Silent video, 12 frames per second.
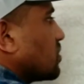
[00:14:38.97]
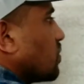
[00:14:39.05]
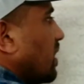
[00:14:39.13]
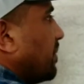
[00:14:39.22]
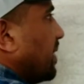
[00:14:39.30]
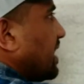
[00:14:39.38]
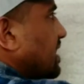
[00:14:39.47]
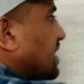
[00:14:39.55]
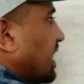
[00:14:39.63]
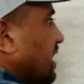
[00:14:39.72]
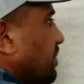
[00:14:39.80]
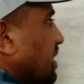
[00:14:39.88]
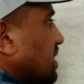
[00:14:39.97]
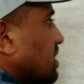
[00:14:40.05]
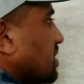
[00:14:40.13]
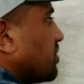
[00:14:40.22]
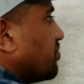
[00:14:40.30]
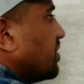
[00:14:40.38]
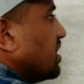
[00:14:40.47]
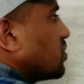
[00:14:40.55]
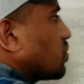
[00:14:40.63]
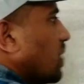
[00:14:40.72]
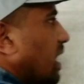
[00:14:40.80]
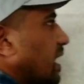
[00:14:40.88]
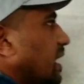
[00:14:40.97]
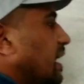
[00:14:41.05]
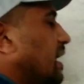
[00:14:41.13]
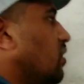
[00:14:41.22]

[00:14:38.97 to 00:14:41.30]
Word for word: square minus 9 means 3 square.